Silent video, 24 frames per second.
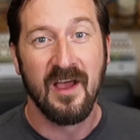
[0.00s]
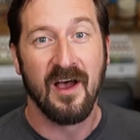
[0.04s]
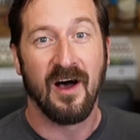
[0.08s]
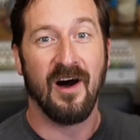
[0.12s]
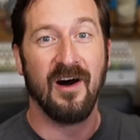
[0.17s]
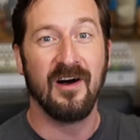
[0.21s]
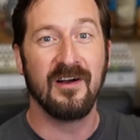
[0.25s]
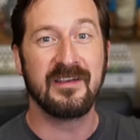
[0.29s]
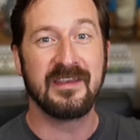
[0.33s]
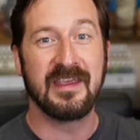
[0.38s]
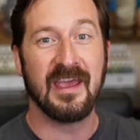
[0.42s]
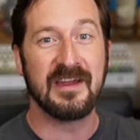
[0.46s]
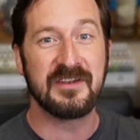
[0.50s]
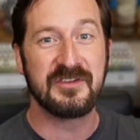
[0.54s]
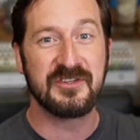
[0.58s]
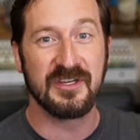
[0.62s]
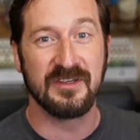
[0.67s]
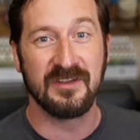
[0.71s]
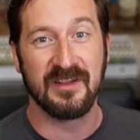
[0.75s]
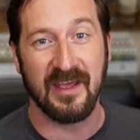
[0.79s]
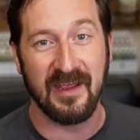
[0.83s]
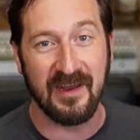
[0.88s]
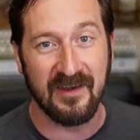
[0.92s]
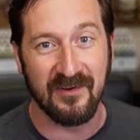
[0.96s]
I'll catch
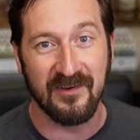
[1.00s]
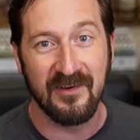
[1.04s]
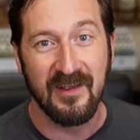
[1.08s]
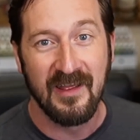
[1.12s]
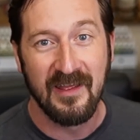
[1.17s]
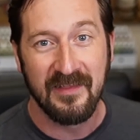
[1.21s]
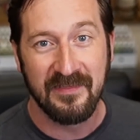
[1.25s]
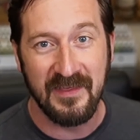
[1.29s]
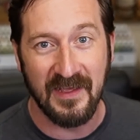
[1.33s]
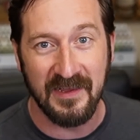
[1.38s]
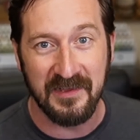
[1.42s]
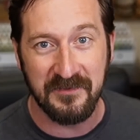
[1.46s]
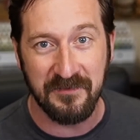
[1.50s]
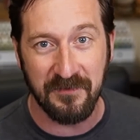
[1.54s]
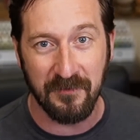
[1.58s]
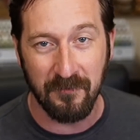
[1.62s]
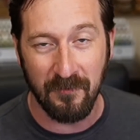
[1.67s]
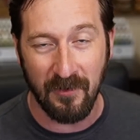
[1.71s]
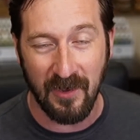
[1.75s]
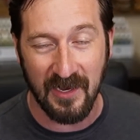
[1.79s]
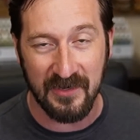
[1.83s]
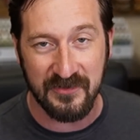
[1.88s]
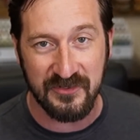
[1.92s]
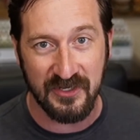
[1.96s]
you later. Thanks for
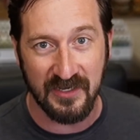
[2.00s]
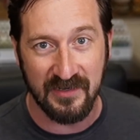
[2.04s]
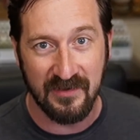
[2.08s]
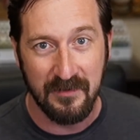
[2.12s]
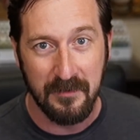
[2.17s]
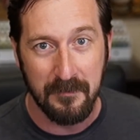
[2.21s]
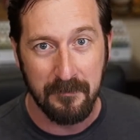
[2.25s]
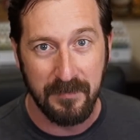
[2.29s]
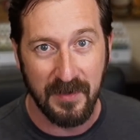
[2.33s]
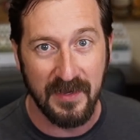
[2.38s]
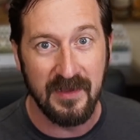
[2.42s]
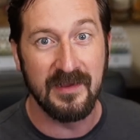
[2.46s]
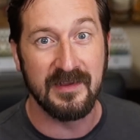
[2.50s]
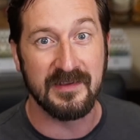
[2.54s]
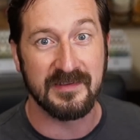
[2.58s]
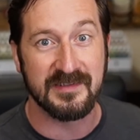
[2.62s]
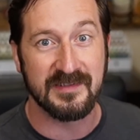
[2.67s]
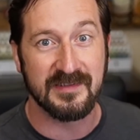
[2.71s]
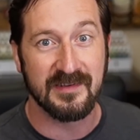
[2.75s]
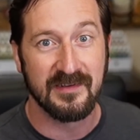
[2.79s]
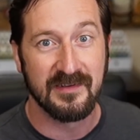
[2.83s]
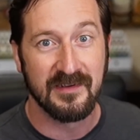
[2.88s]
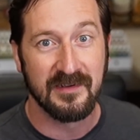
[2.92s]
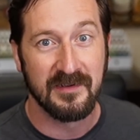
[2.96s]
watching.
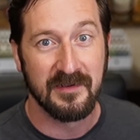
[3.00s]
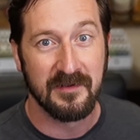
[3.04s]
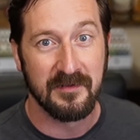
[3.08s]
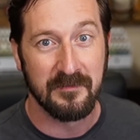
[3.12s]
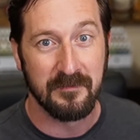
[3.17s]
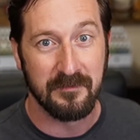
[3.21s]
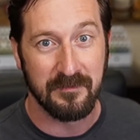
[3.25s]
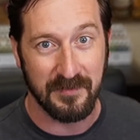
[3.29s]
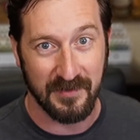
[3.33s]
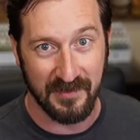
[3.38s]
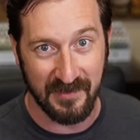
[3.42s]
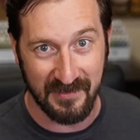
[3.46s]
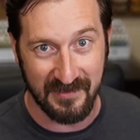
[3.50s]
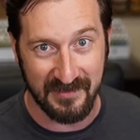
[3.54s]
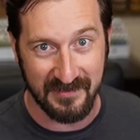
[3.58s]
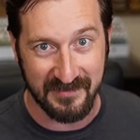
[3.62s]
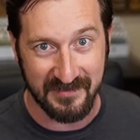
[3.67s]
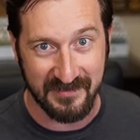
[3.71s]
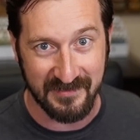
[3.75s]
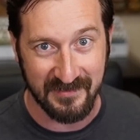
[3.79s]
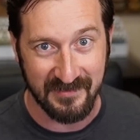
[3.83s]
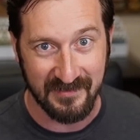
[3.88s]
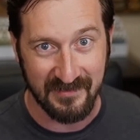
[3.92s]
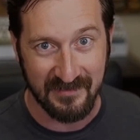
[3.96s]
Peace.
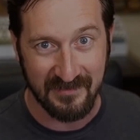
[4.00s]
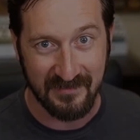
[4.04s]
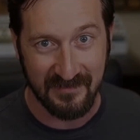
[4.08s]
Peace.